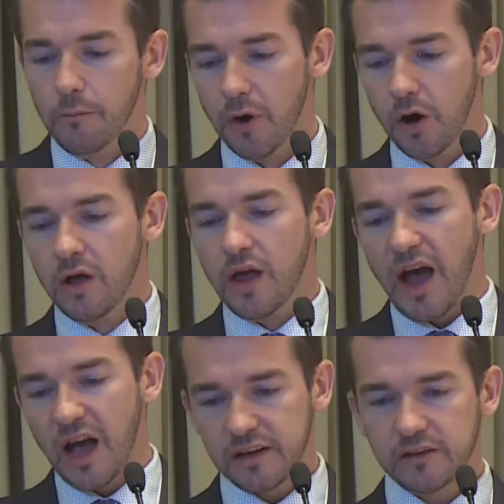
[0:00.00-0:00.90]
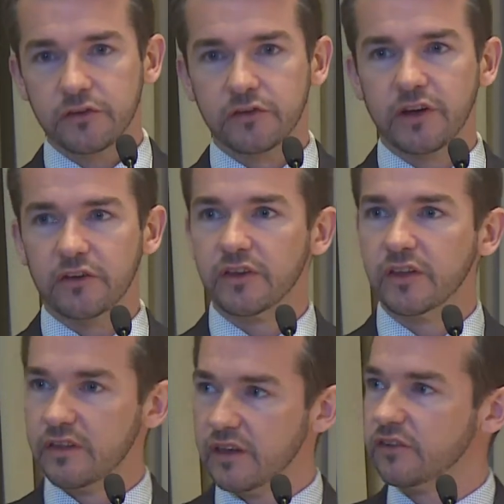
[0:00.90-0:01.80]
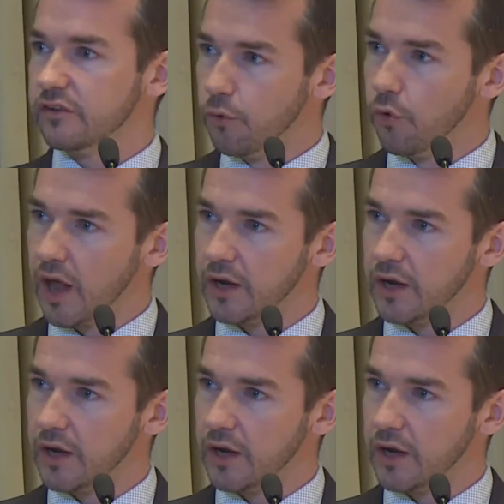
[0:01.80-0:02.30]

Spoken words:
But our data is suggesting this is more